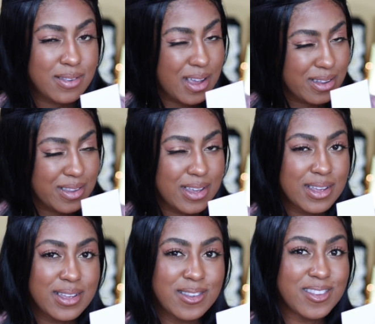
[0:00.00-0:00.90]

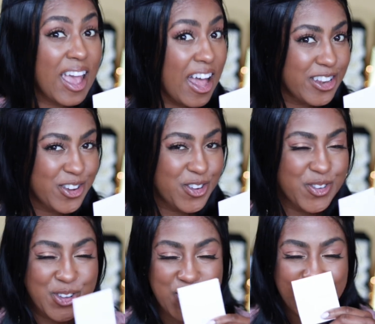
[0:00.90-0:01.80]
sexy, scandal.
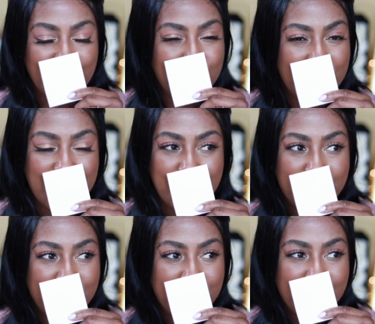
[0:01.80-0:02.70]
You know what I mean?
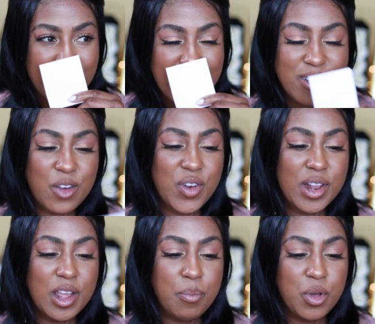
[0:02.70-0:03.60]

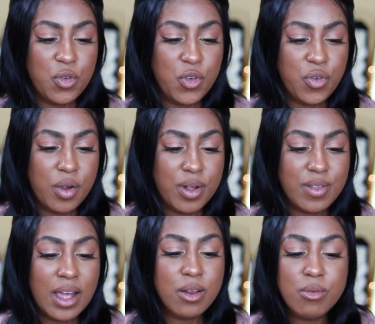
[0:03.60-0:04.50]
Definitely a beautiful fragrance.
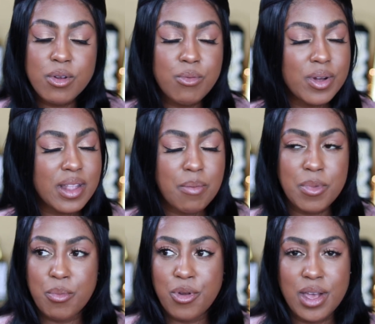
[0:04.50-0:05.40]
I don't know what that
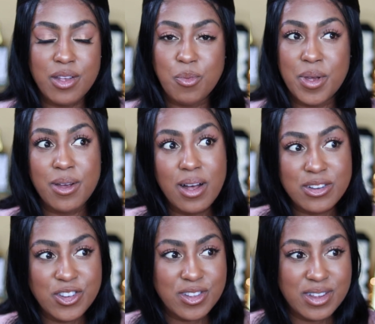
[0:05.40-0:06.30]
memory is, but
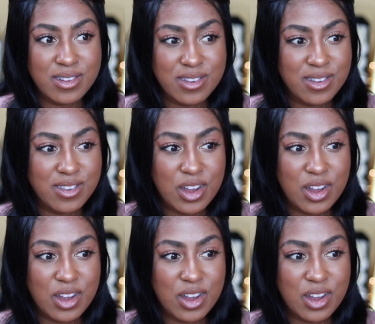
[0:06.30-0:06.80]
gosh, it's, it's, it's,